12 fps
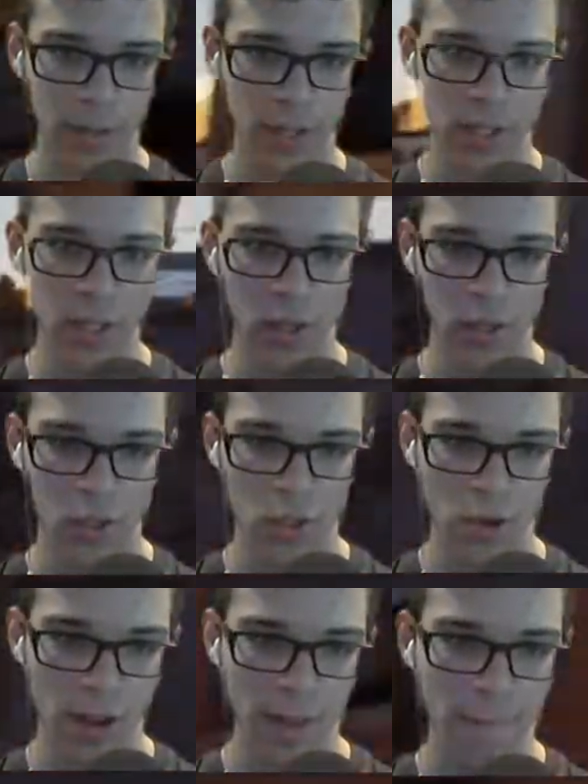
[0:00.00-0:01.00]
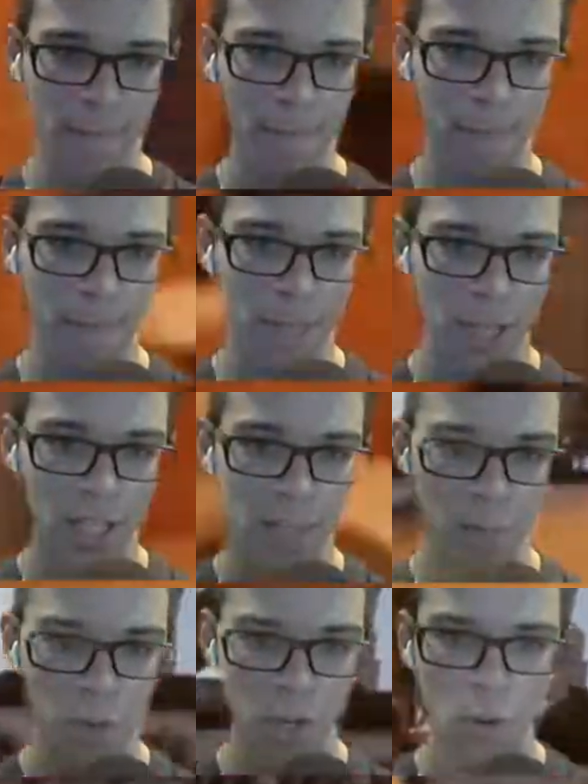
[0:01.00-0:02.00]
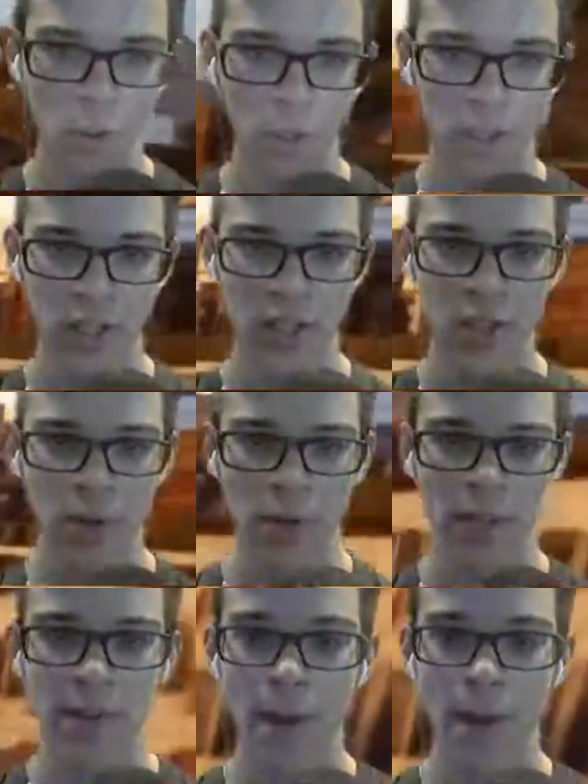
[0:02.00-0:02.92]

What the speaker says: It looks great. It's a pretty cool looking suit.